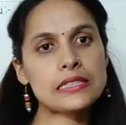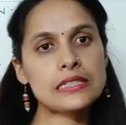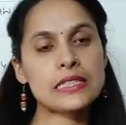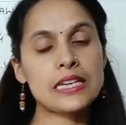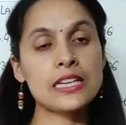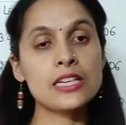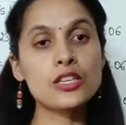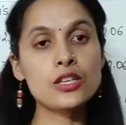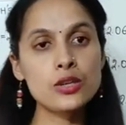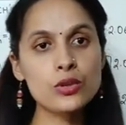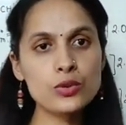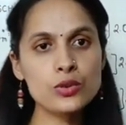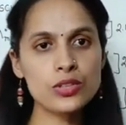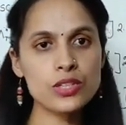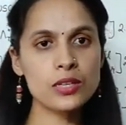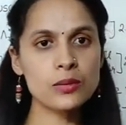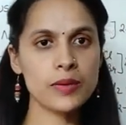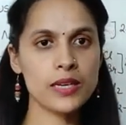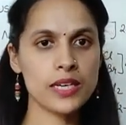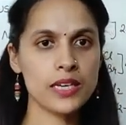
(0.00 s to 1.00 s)

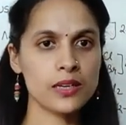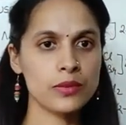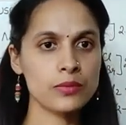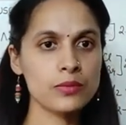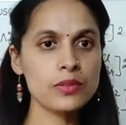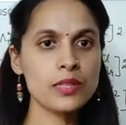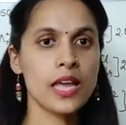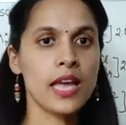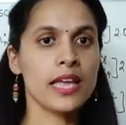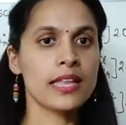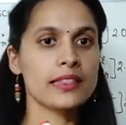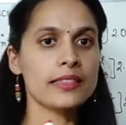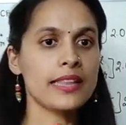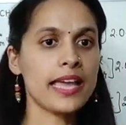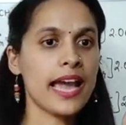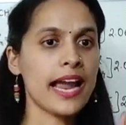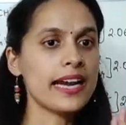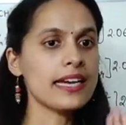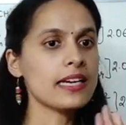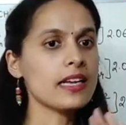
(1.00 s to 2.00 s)
conclusion becomes
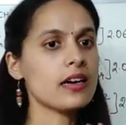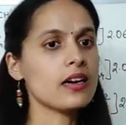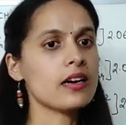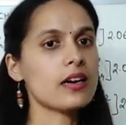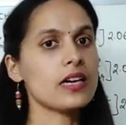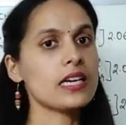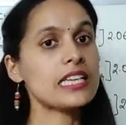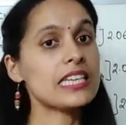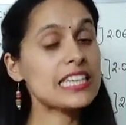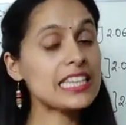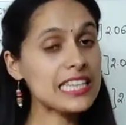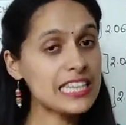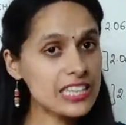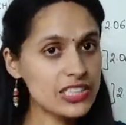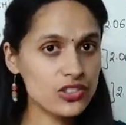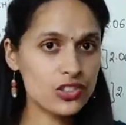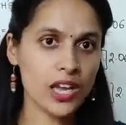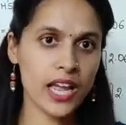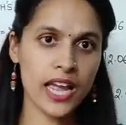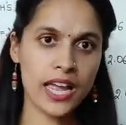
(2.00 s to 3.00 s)
that
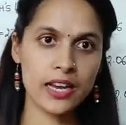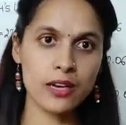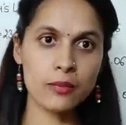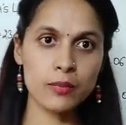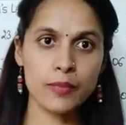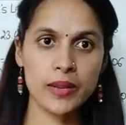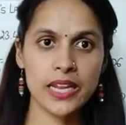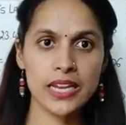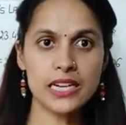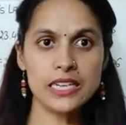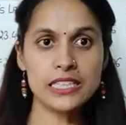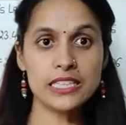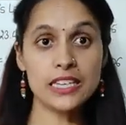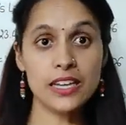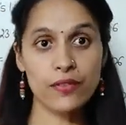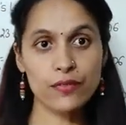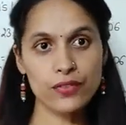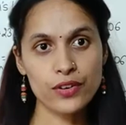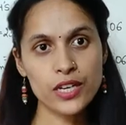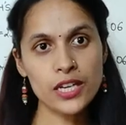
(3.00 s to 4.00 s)
each ion make a
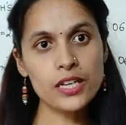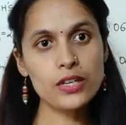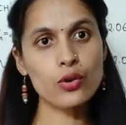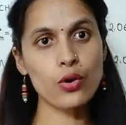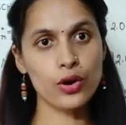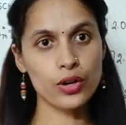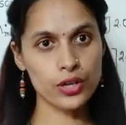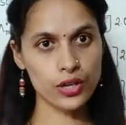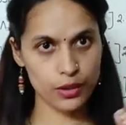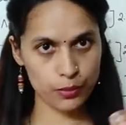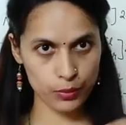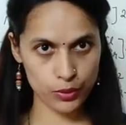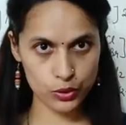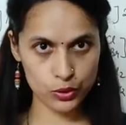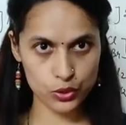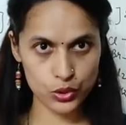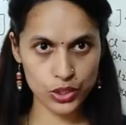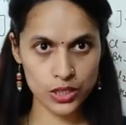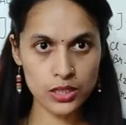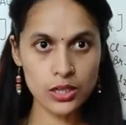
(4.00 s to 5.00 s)
definite
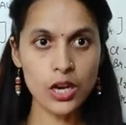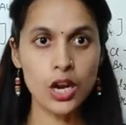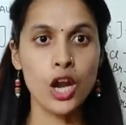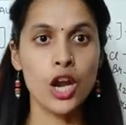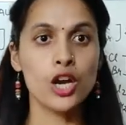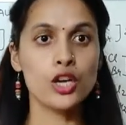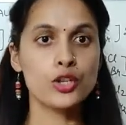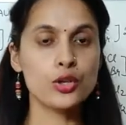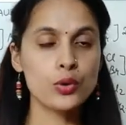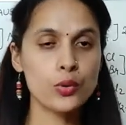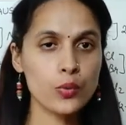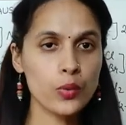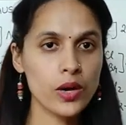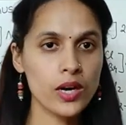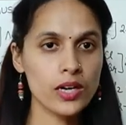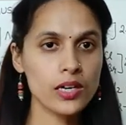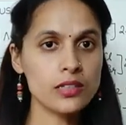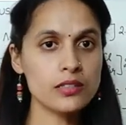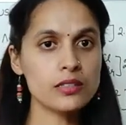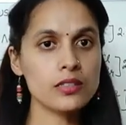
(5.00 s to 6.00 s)
contribution
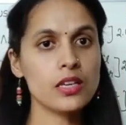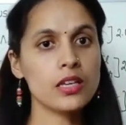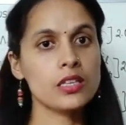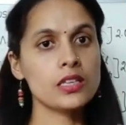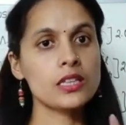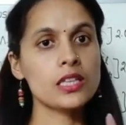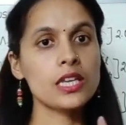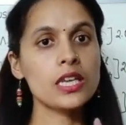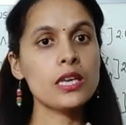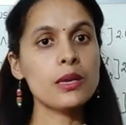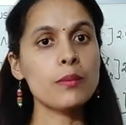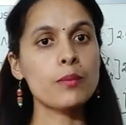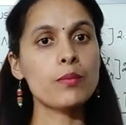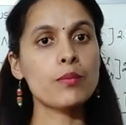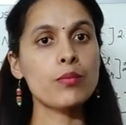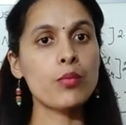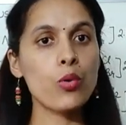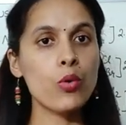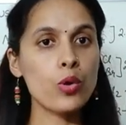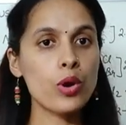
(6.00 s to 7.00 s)
towards the
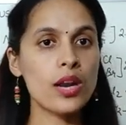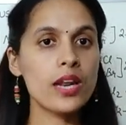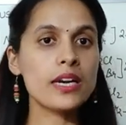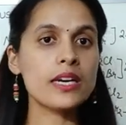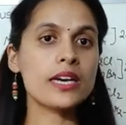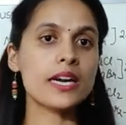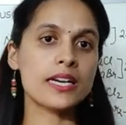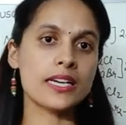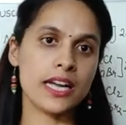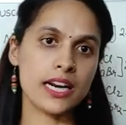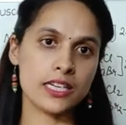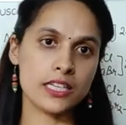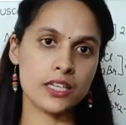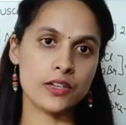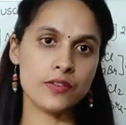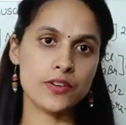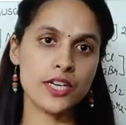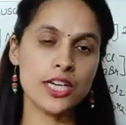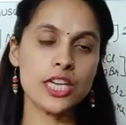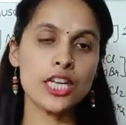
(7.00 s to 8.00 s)
molar
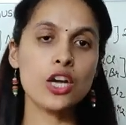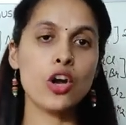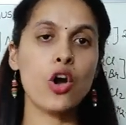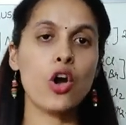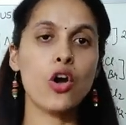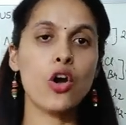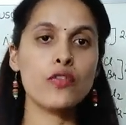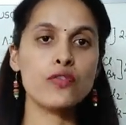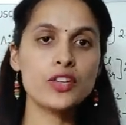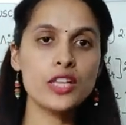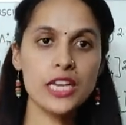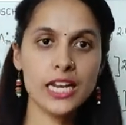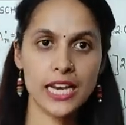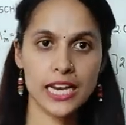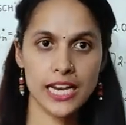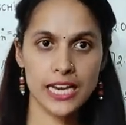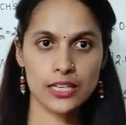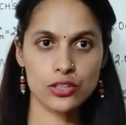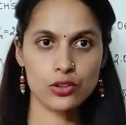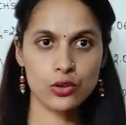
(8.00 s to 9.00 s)
conductivity of the
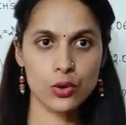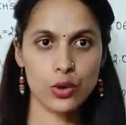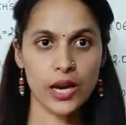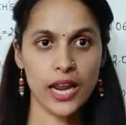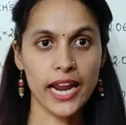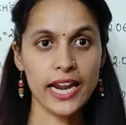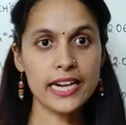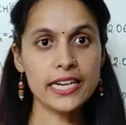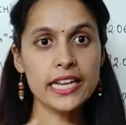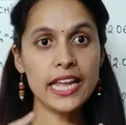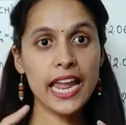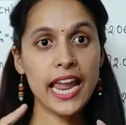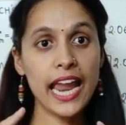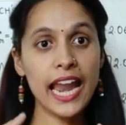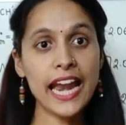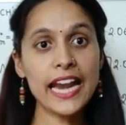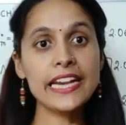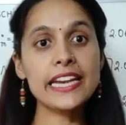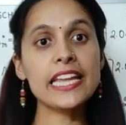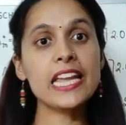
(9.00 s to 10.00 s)
electrolyte
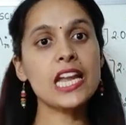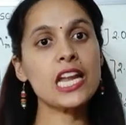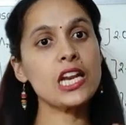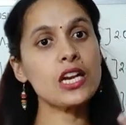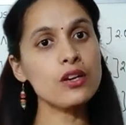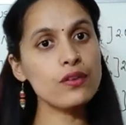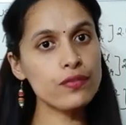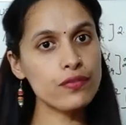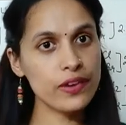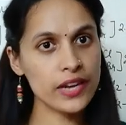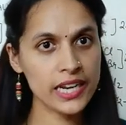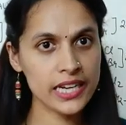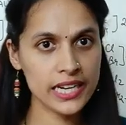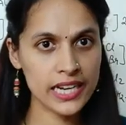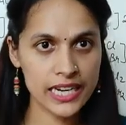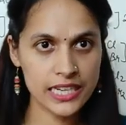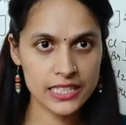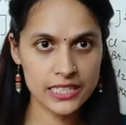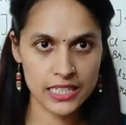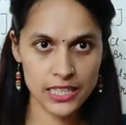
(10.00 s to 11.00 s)
at
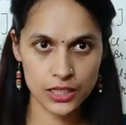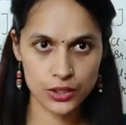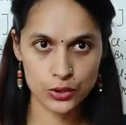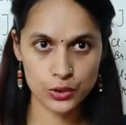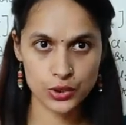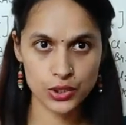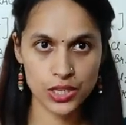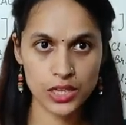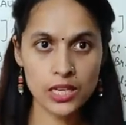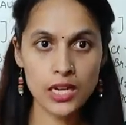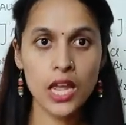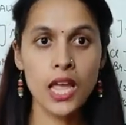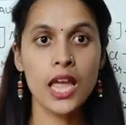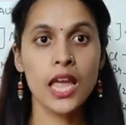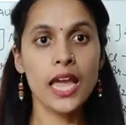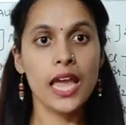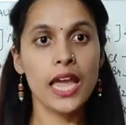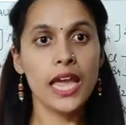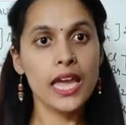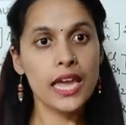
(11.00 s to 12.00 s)
infinite dilution,
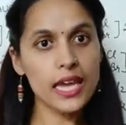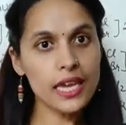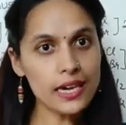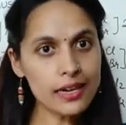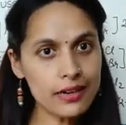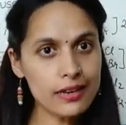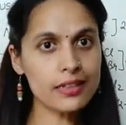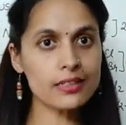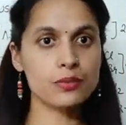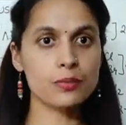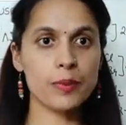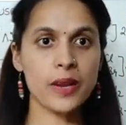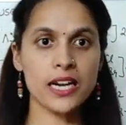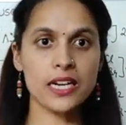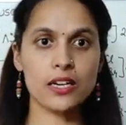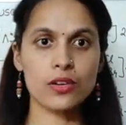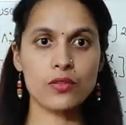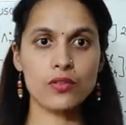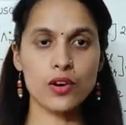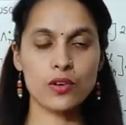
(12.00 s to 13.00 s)

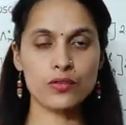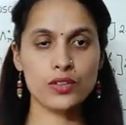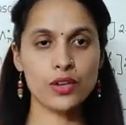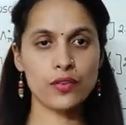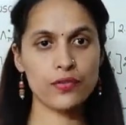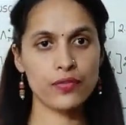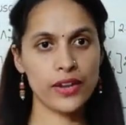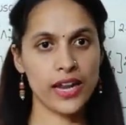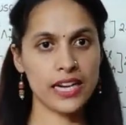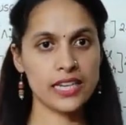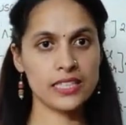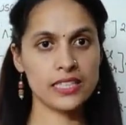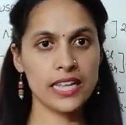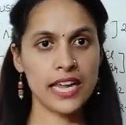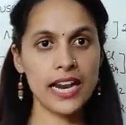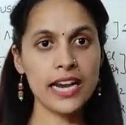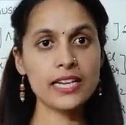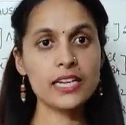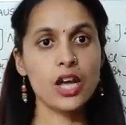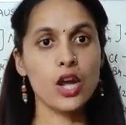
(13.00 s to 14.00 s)
irrespective of the fact
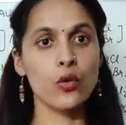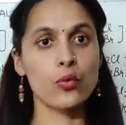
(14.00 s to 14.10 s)
that